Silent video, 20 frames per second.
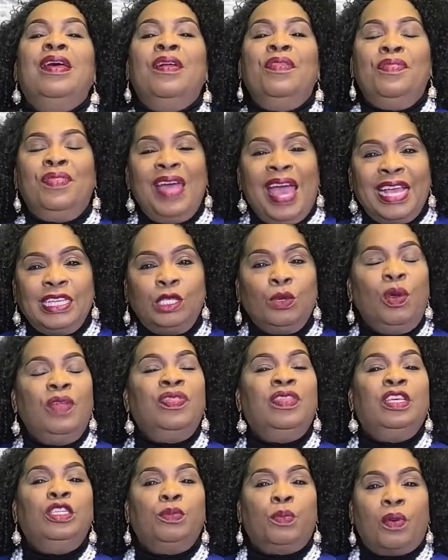That's what
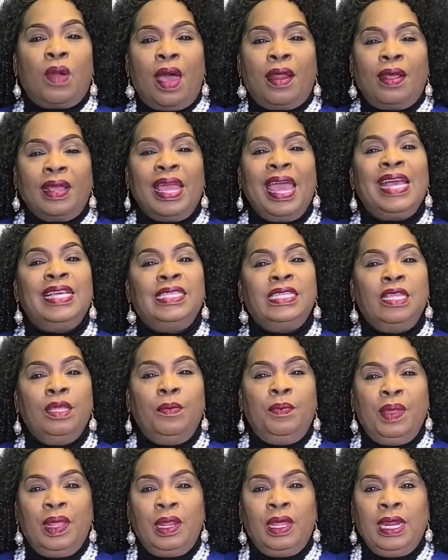this product has the
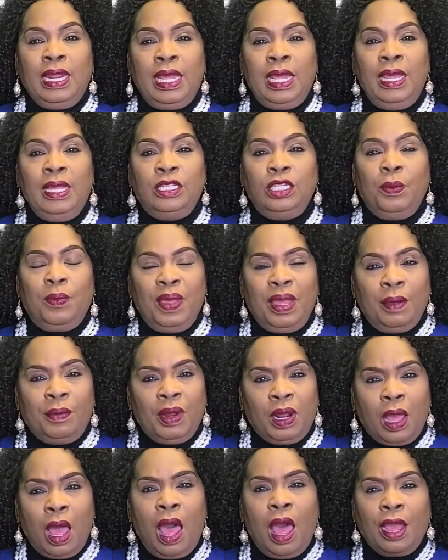ability to be able to
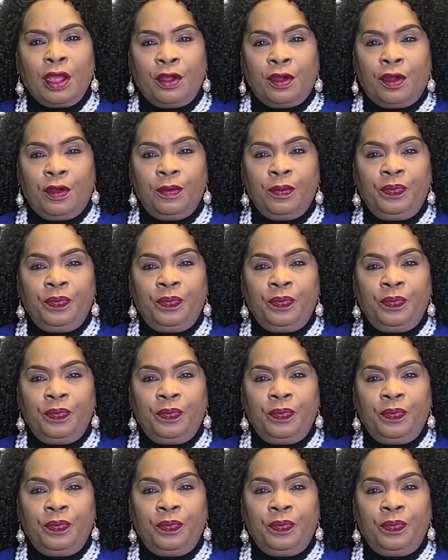conquer.